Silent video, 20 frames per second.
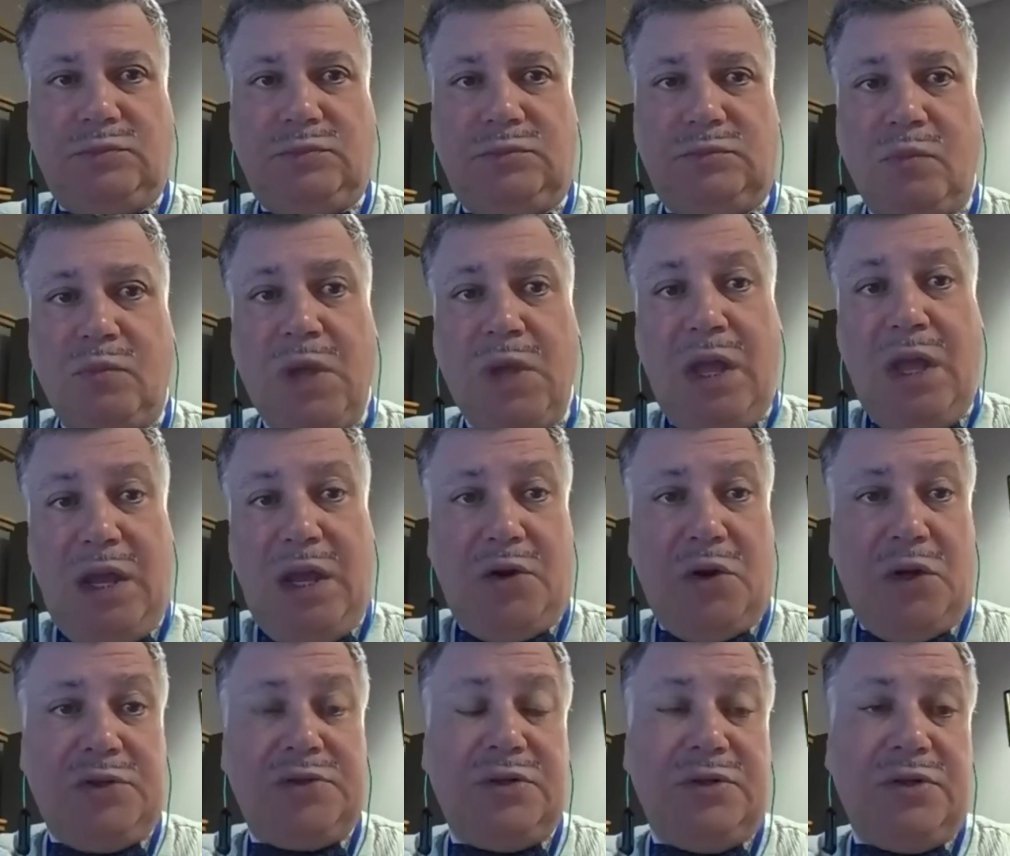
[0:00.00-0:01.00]
and
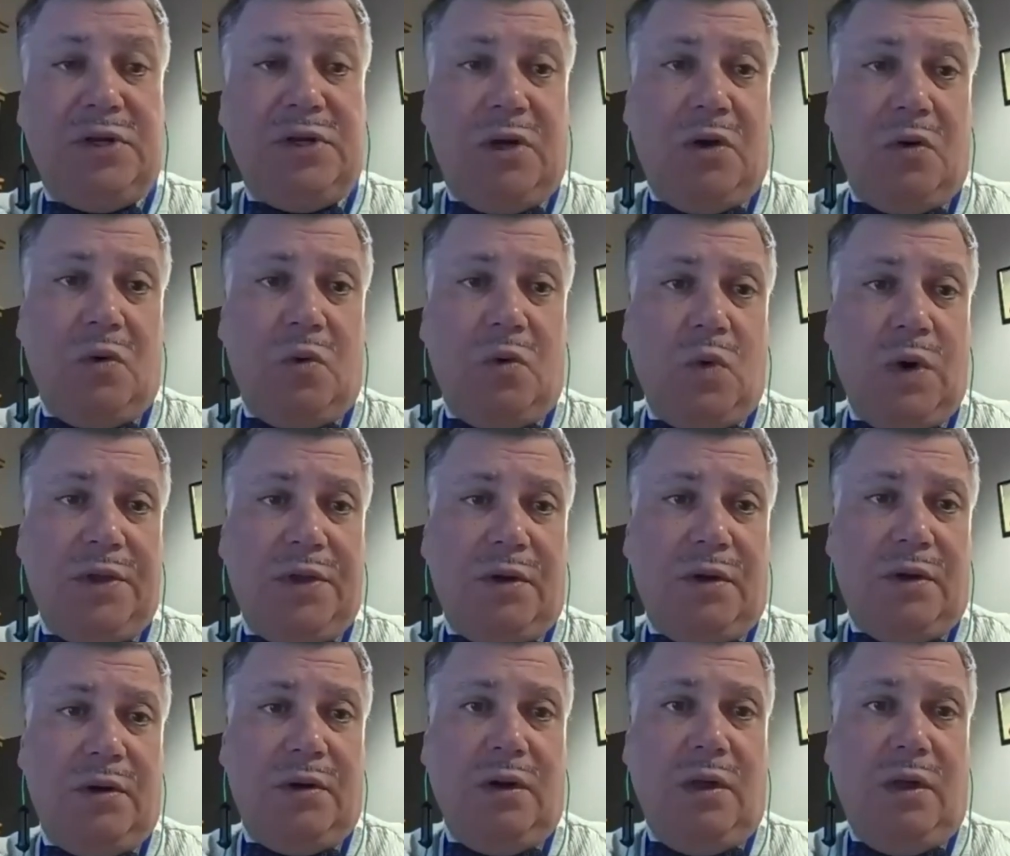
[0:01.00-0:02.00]
also to know
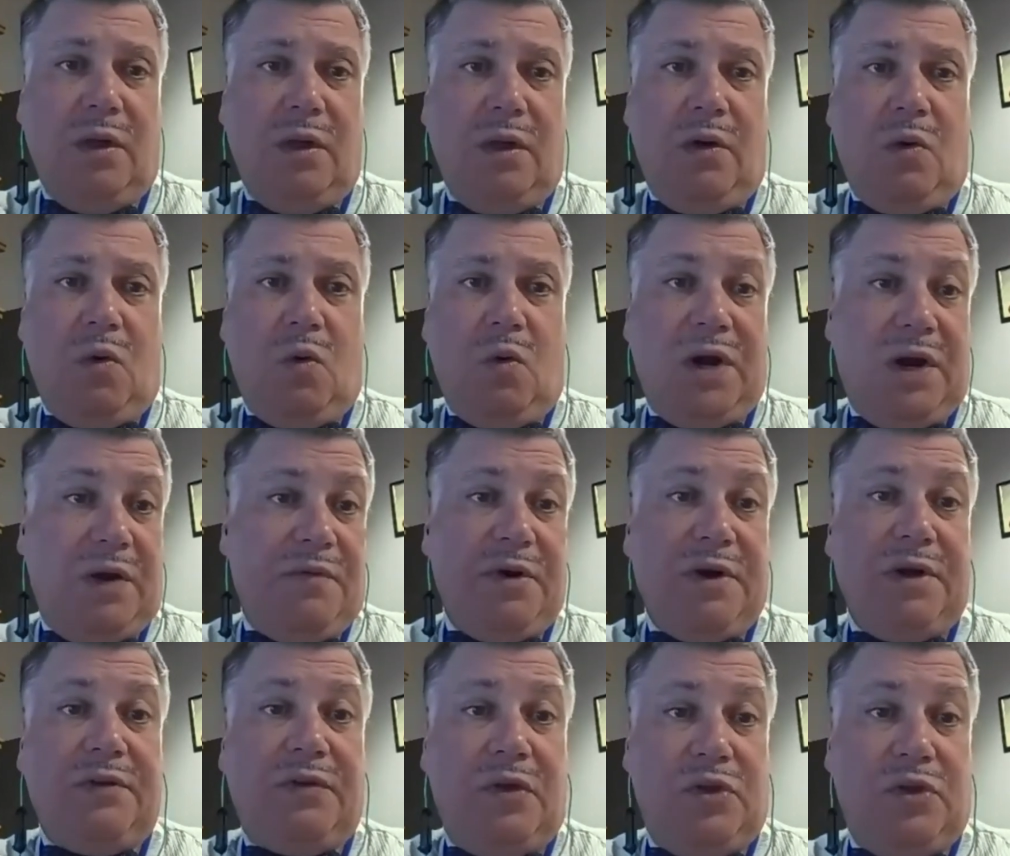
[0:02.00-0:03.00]
whether whatever
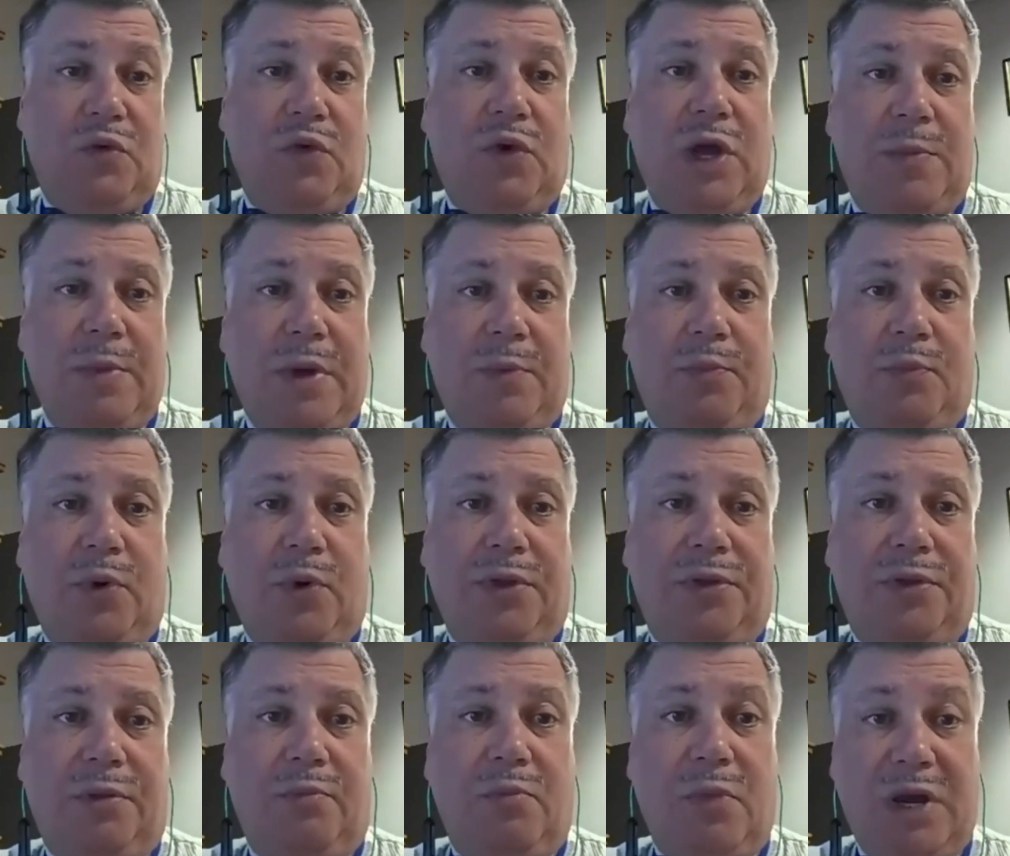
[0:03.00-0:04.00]
it is that you've come up
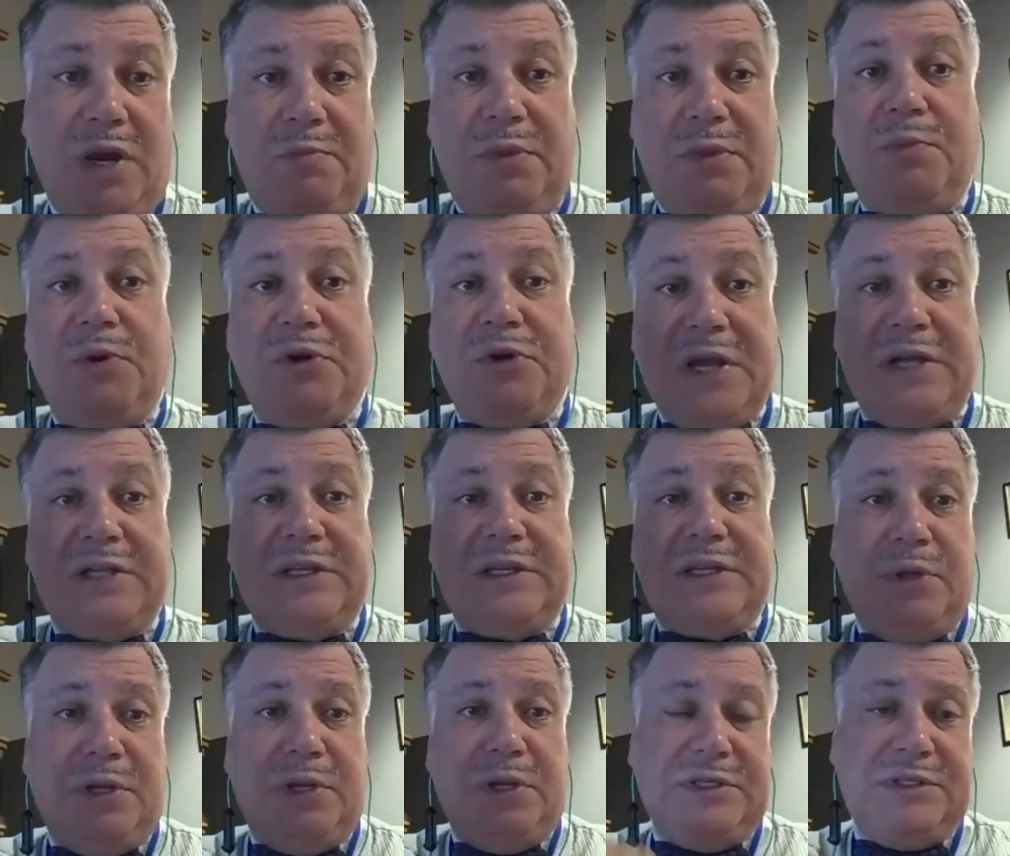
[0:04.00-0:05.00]
with might be
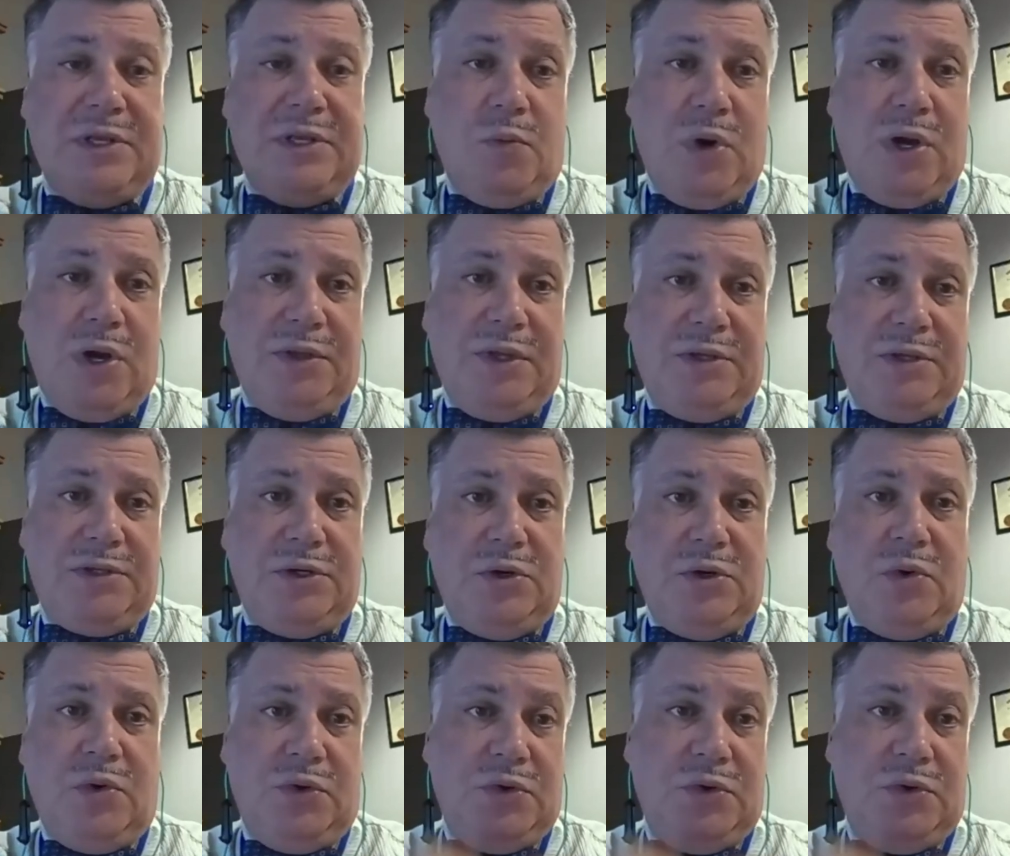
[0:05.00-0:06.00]
protectable in some way that's
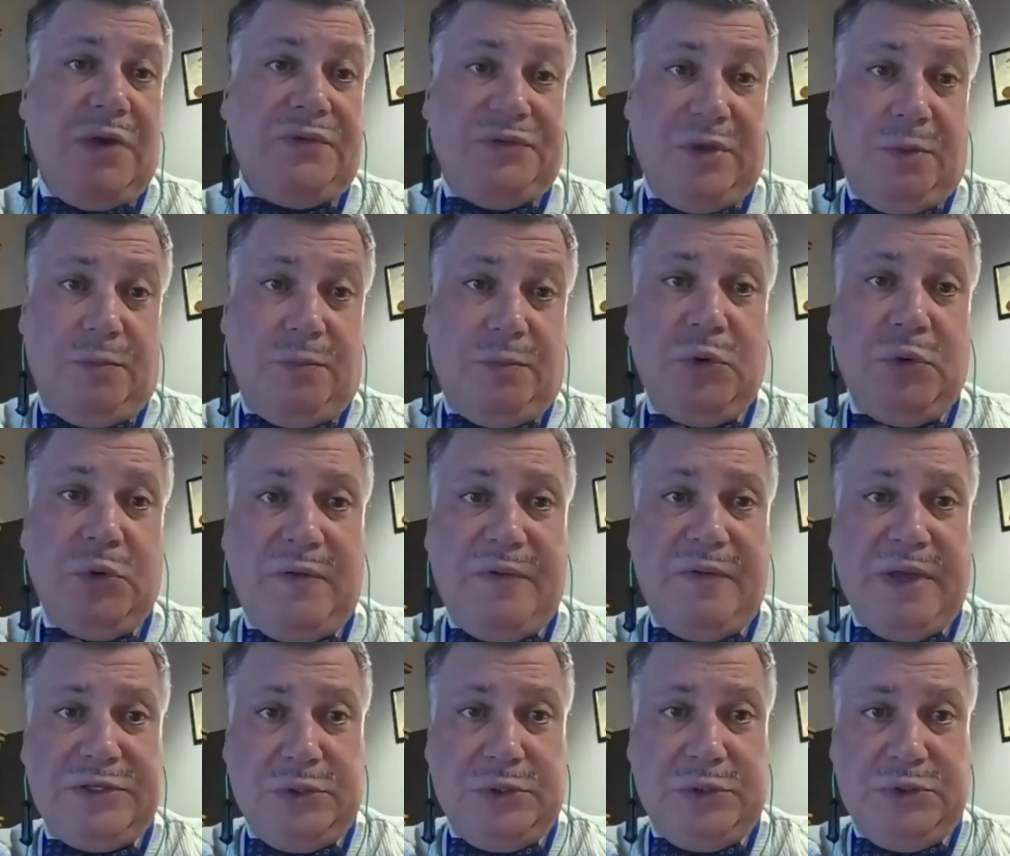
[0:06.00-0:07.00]
you you have some degree of
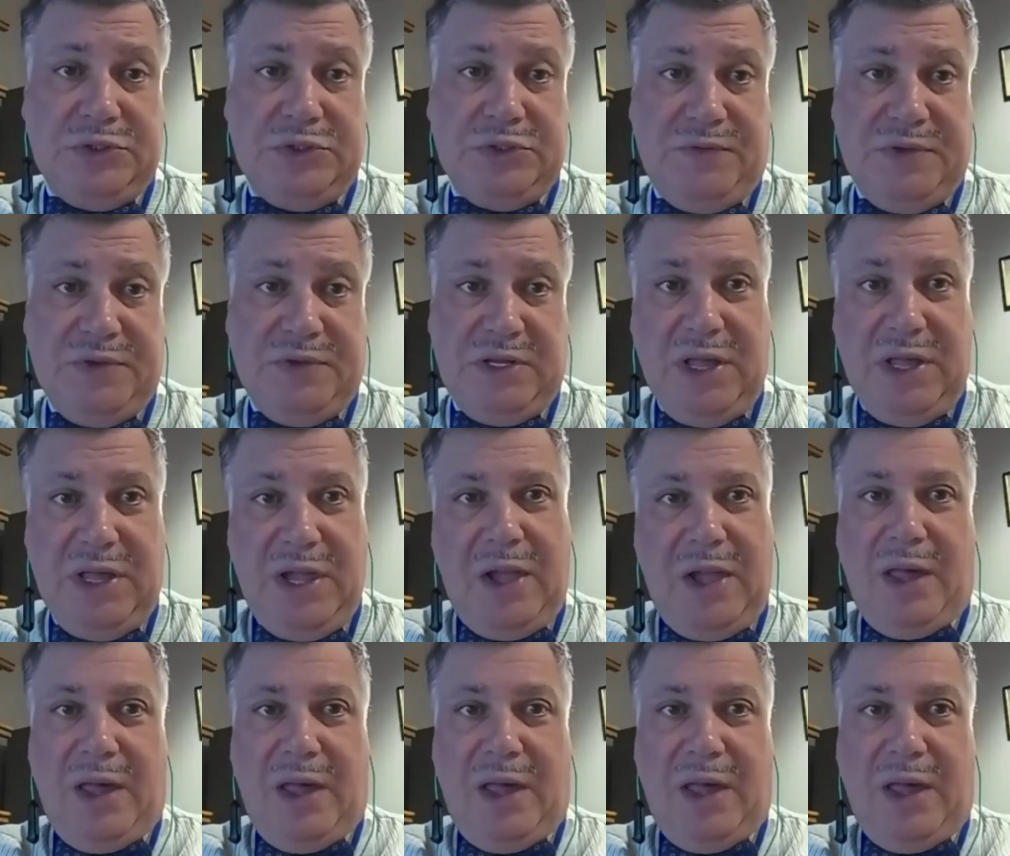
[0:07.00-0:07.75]
exclusivity